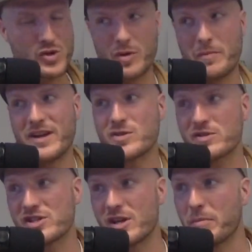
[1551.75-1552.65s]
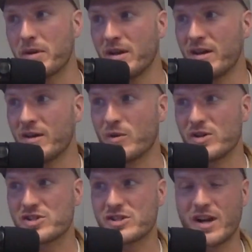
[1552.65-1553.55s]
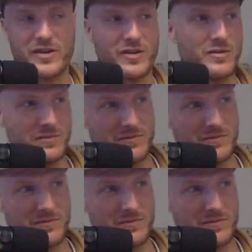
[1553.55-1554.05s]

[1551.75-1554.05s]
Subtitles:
mentorship, which I know